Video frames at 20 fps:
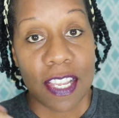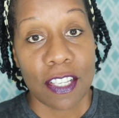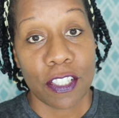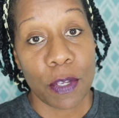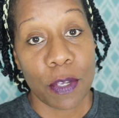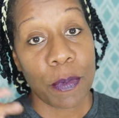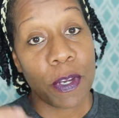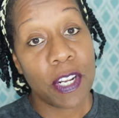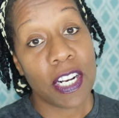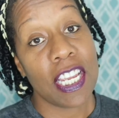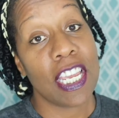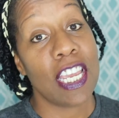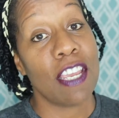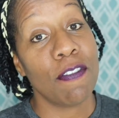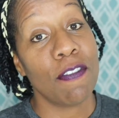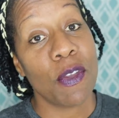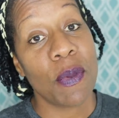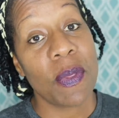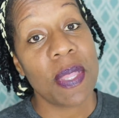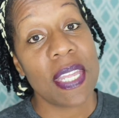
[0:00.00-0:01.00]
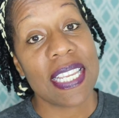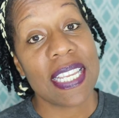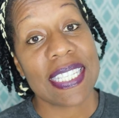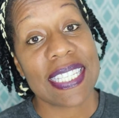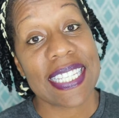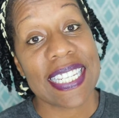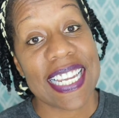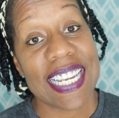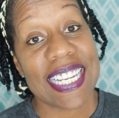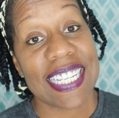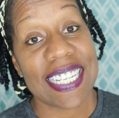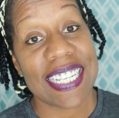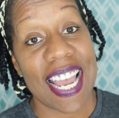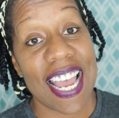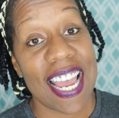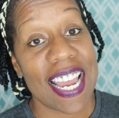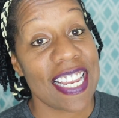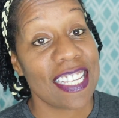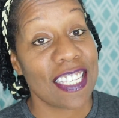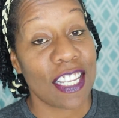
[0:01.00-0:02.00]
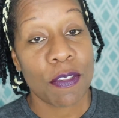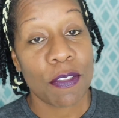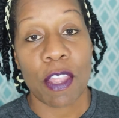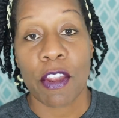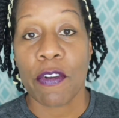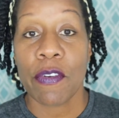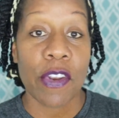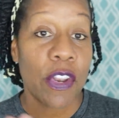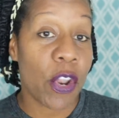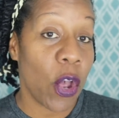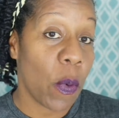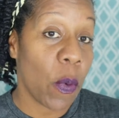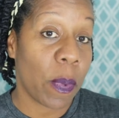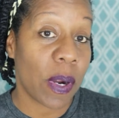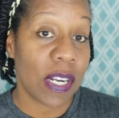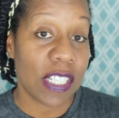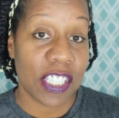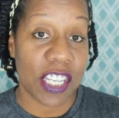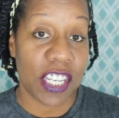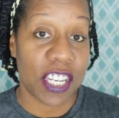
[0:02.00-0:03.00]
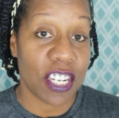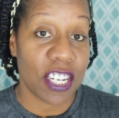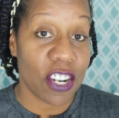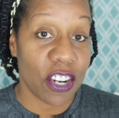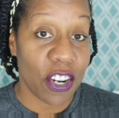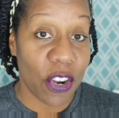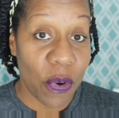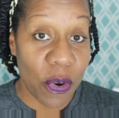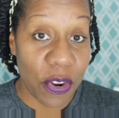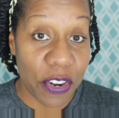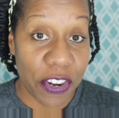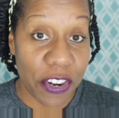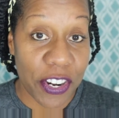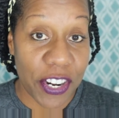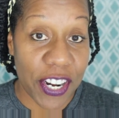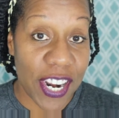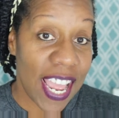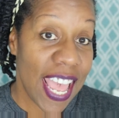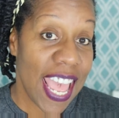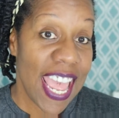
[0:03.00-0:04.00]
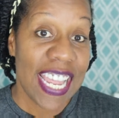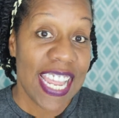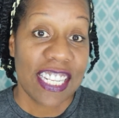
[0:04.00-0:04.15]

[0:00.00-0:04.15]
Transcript: So I'm gonna give you this list, guys. They're in no particular order.